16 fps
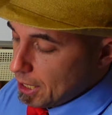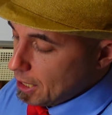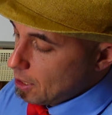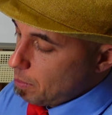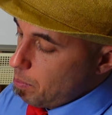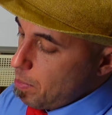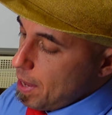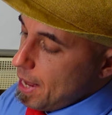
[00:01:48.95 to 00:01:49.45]
in
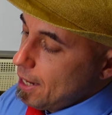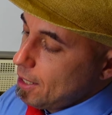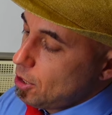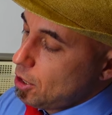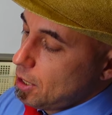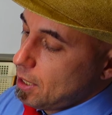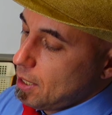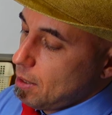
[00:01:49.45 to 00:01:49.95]
the
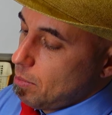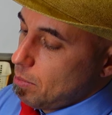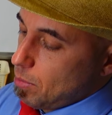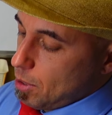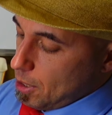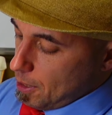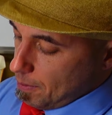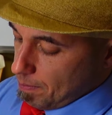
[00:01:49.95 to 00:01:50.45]
page
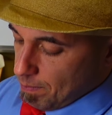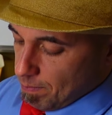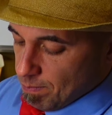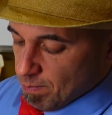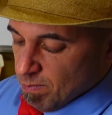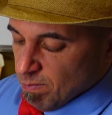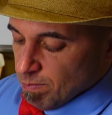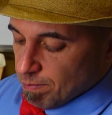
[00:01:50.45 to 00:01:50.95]

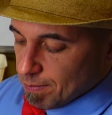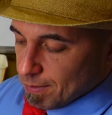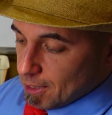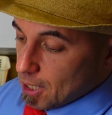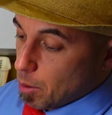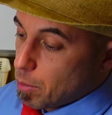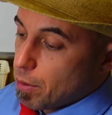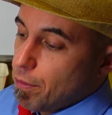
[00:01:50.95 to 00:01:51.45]

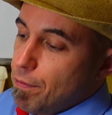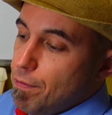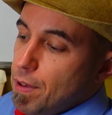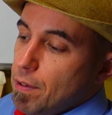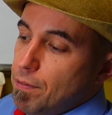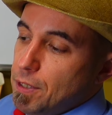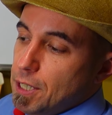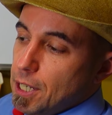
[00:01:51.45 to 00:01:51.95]
number
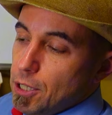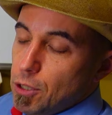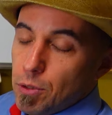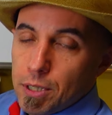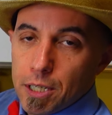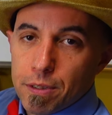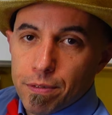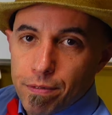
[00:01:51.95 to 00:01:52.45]
50,
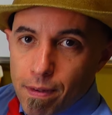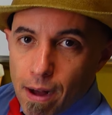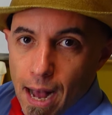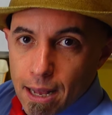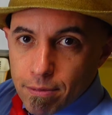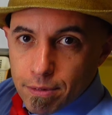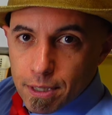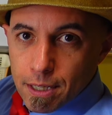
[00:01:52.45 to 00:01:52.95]
unit
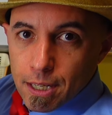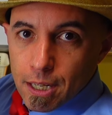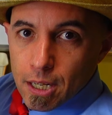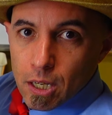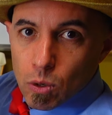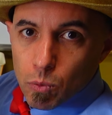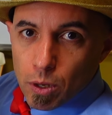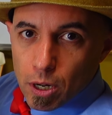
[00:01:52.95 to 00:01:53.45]

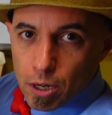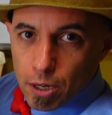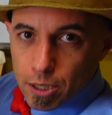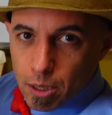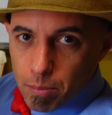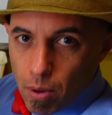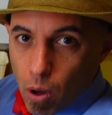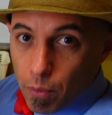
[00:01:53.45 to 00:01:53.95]
5, we
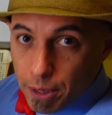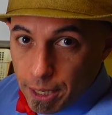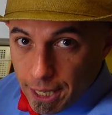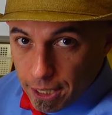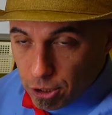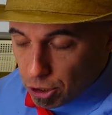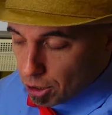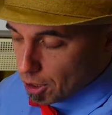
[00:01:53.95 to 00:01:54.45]
learn about
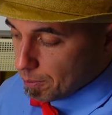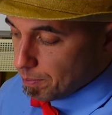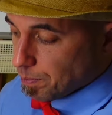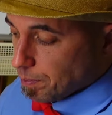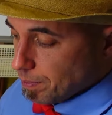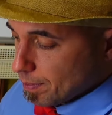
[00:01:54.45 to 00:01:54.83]
nature.